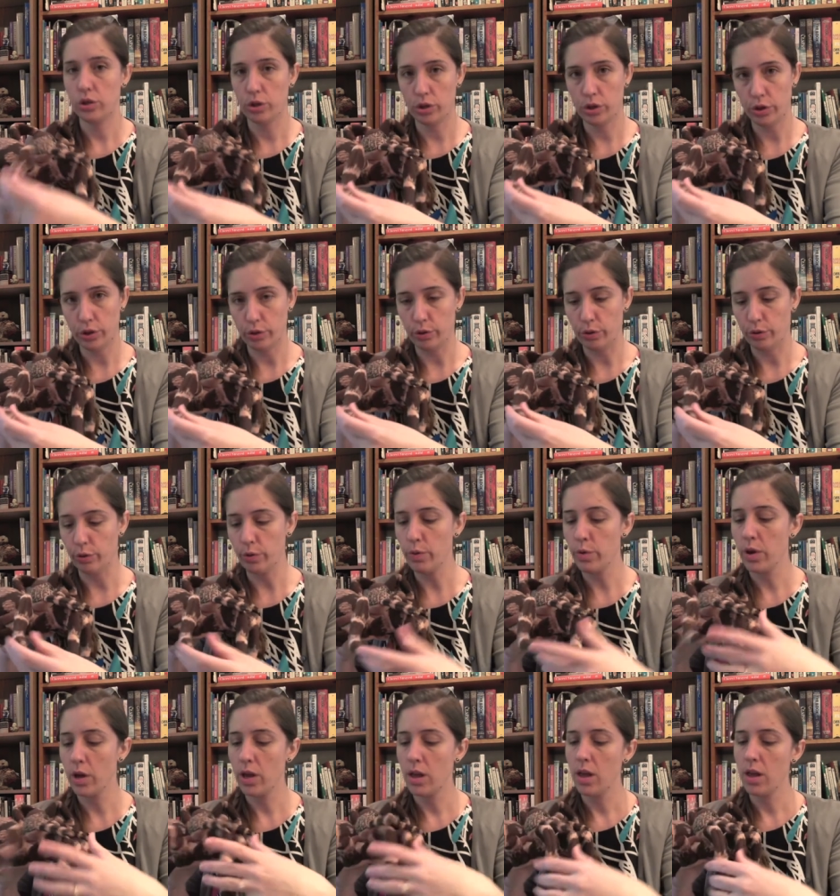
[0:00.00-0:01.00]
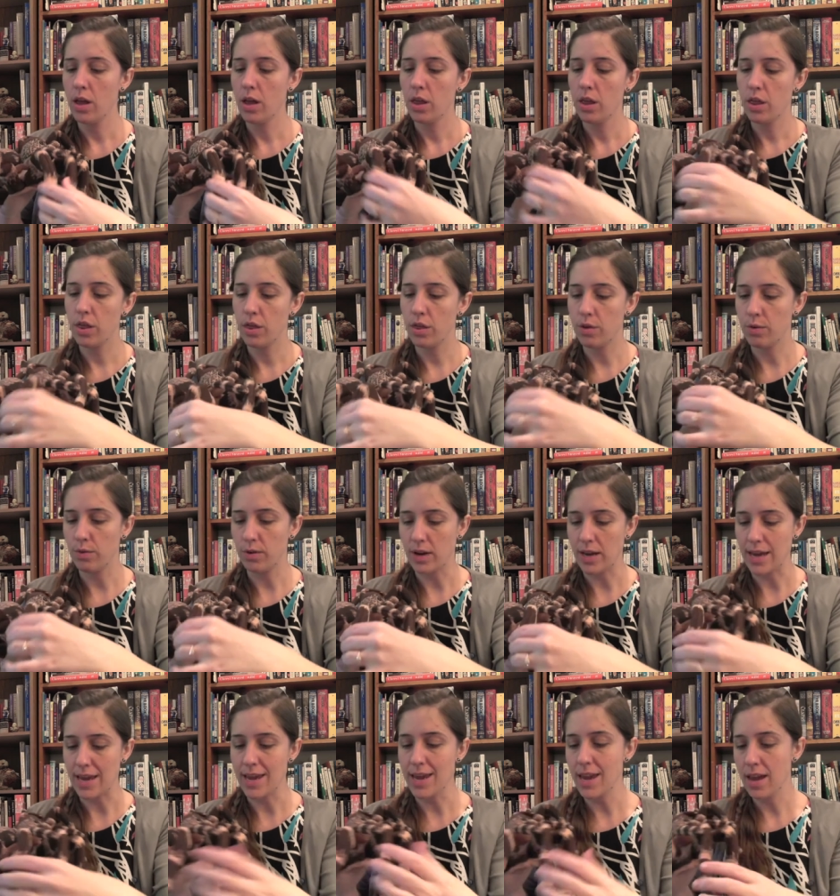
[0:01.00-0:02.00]
two,
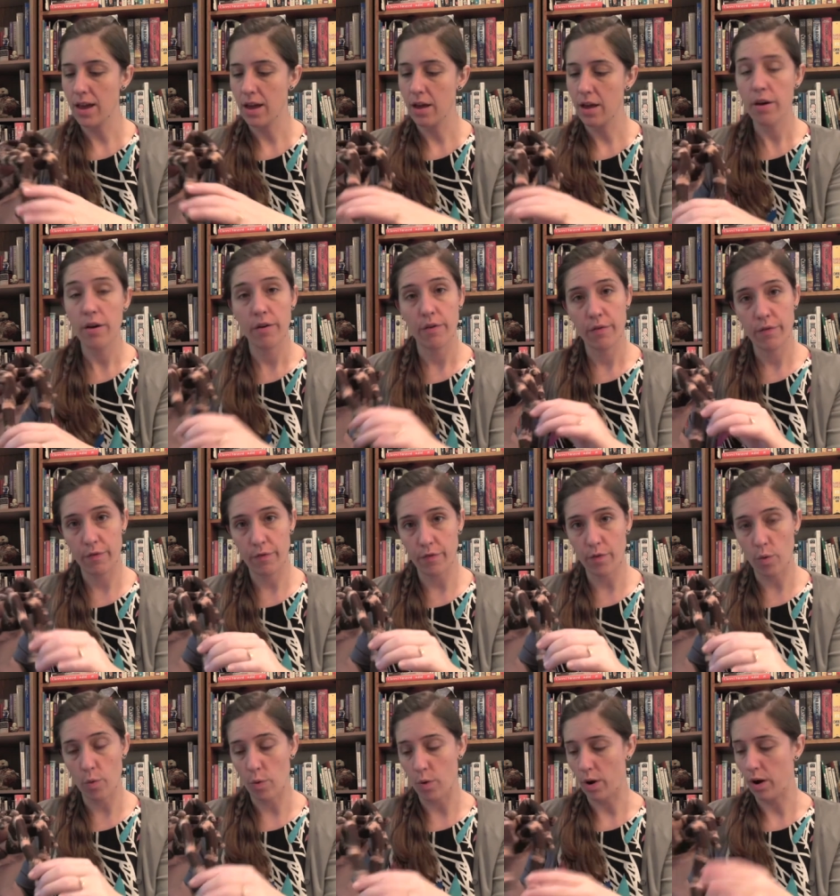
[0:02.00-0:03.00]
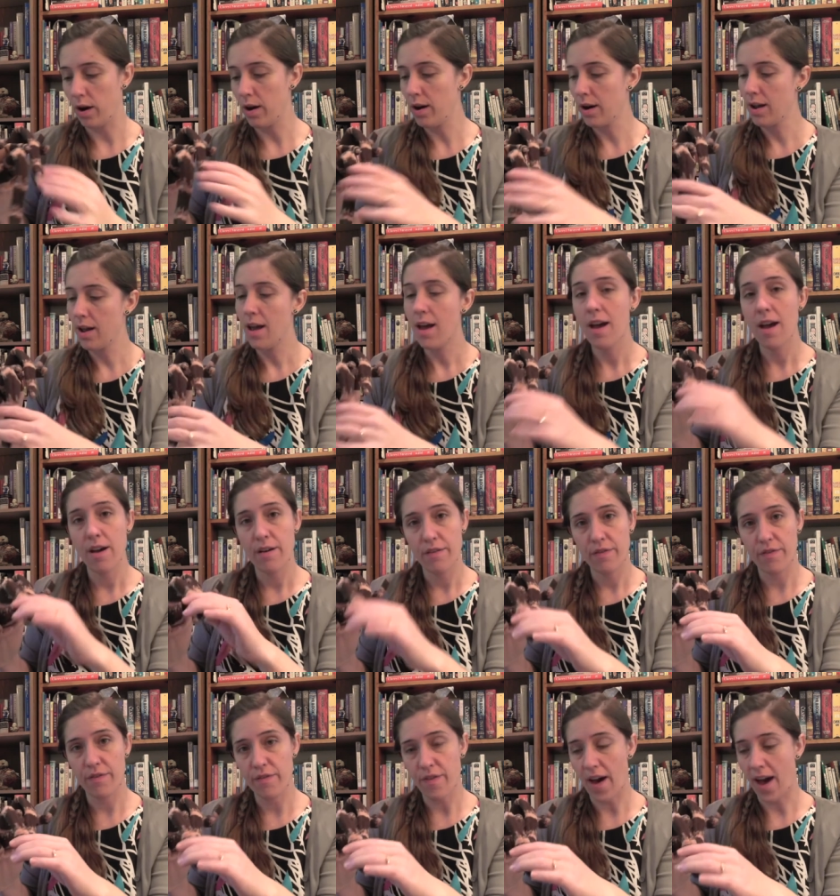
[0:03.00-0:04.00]
three, four,
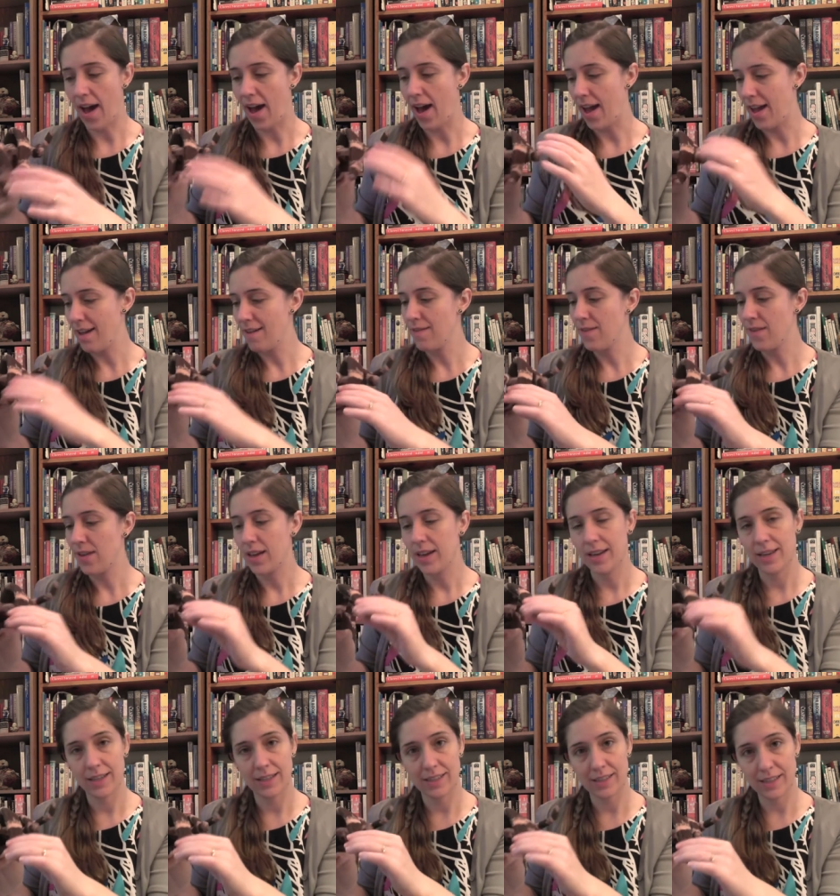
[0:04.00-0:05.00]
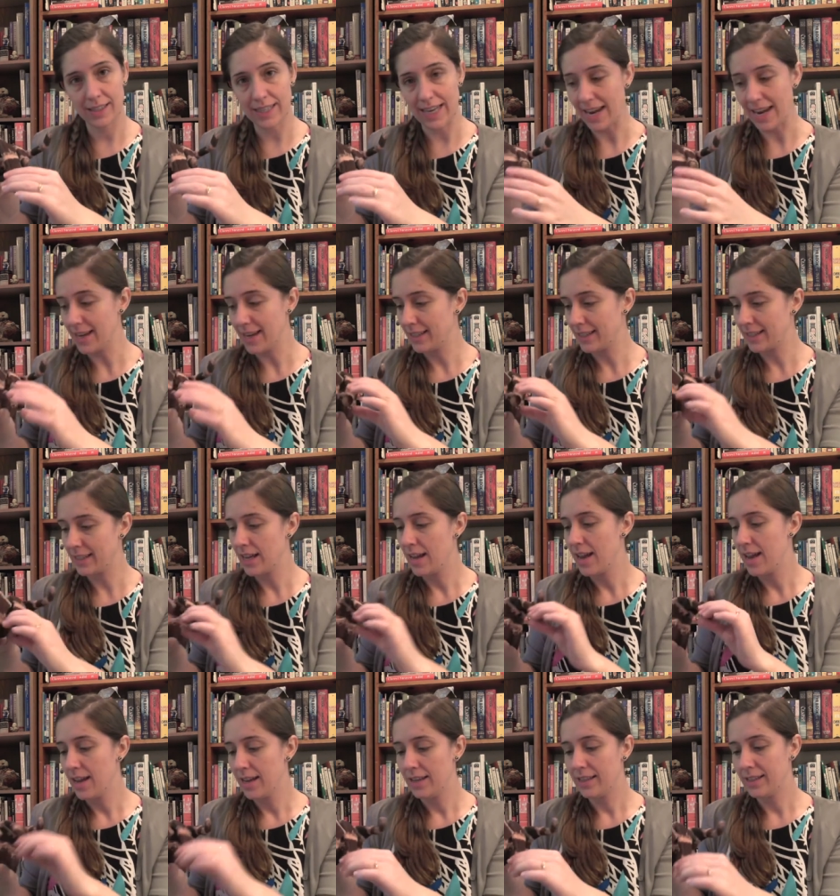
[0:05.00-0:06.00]
five, six,
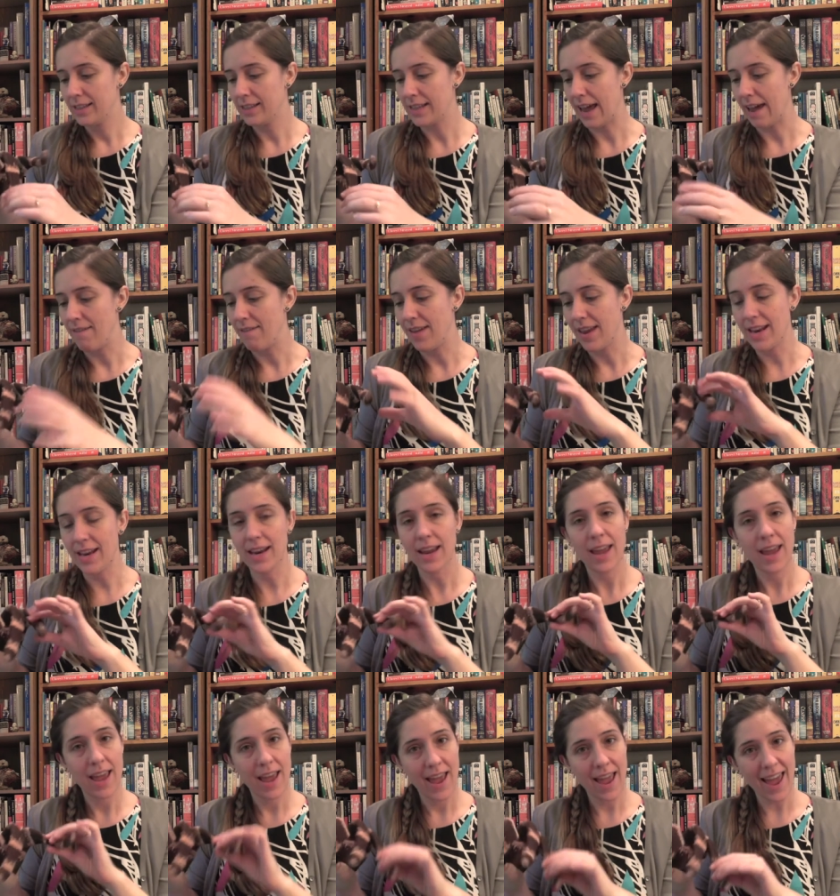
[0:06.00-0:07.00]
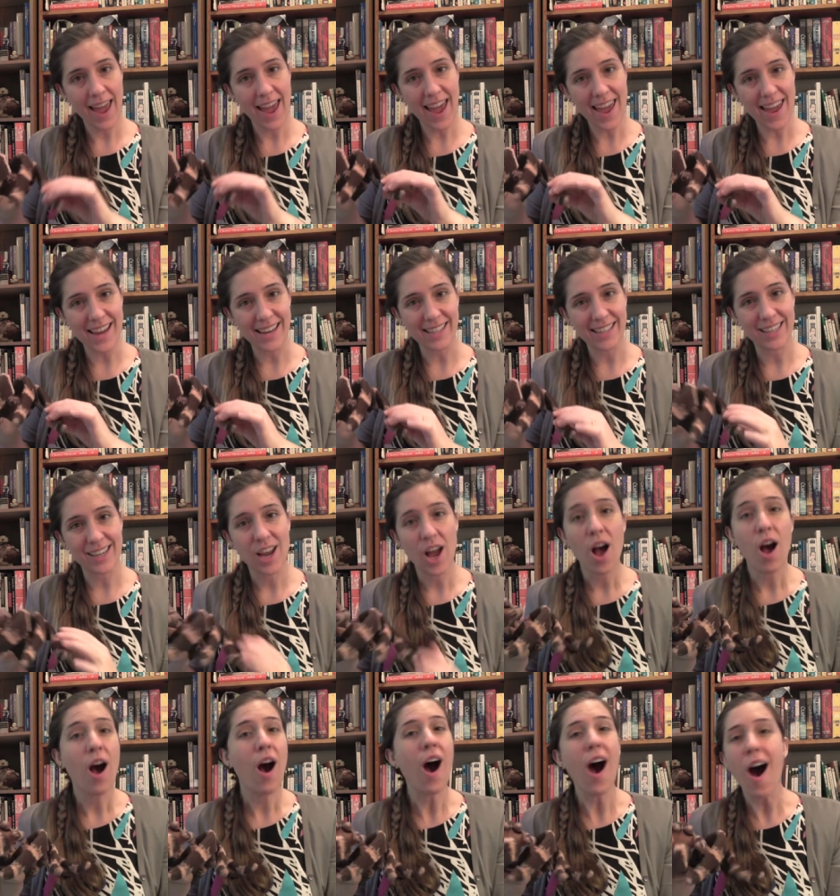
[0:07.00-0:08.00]
seven, eight.
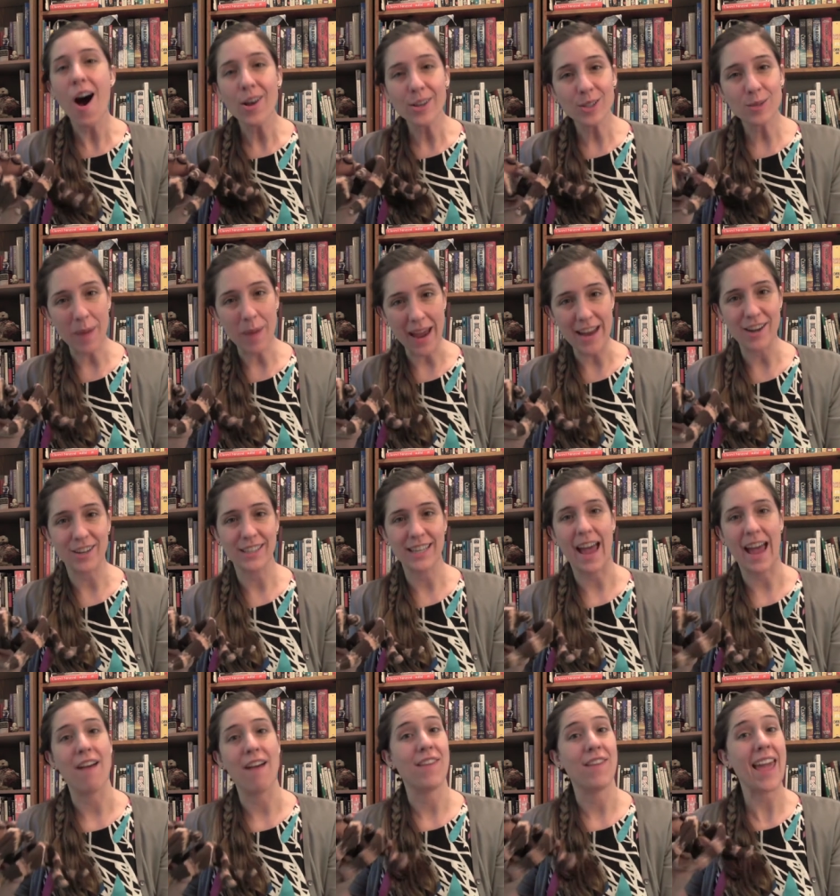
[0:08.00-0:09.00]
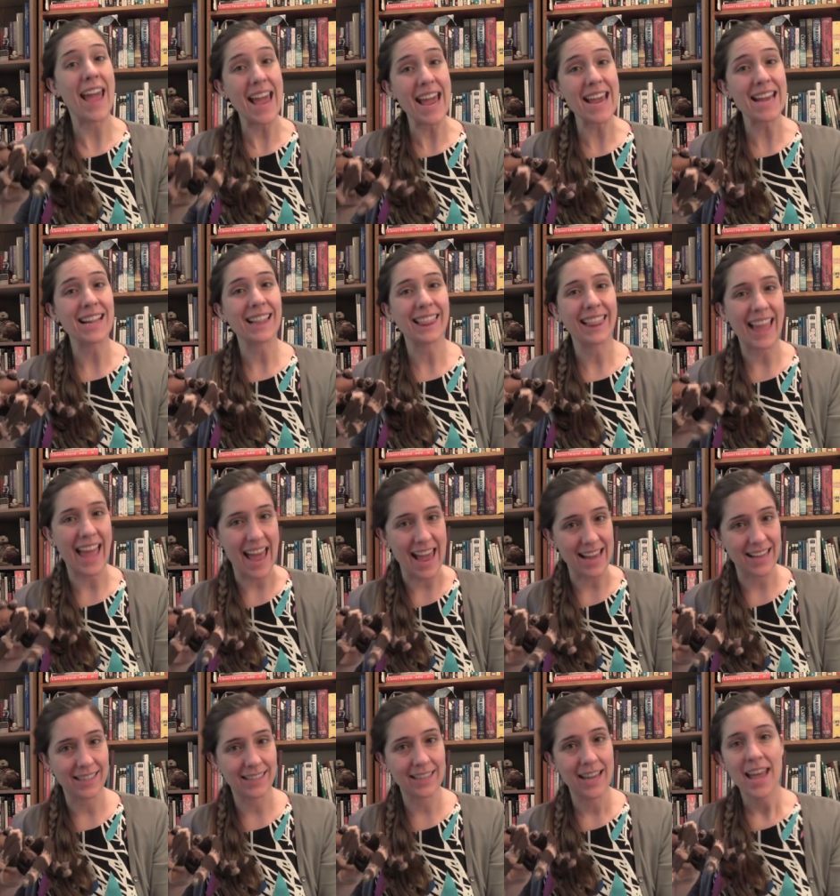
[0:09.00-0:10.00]
All spiders have eight
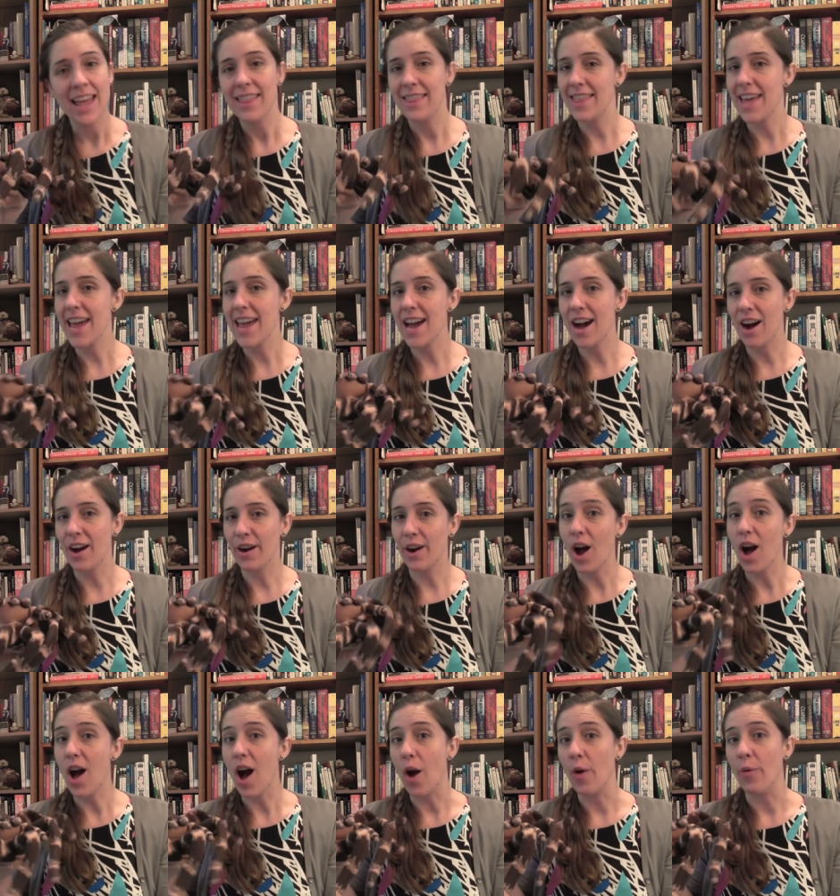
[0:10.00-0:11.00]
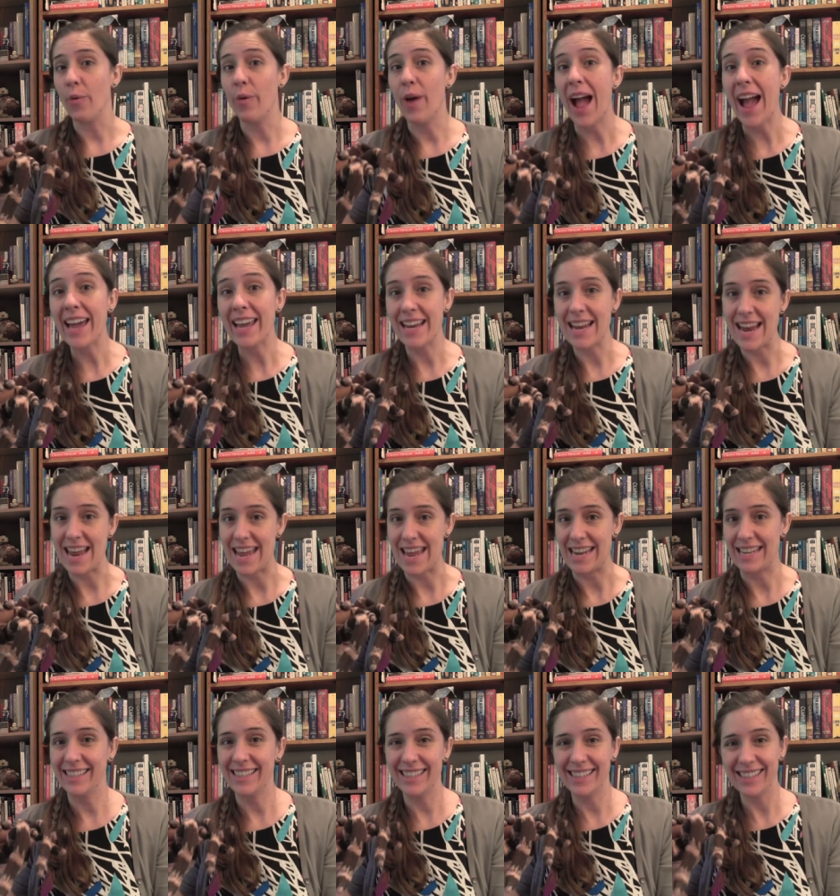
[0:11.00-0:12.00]
legs. They are
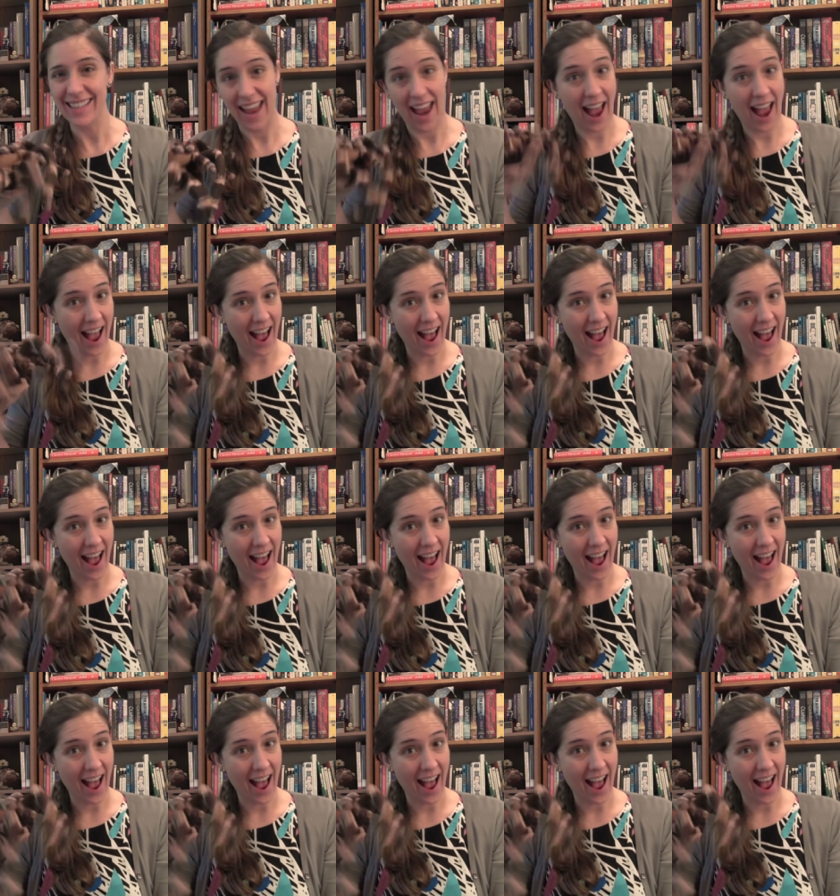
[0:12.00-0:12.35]
arachnids.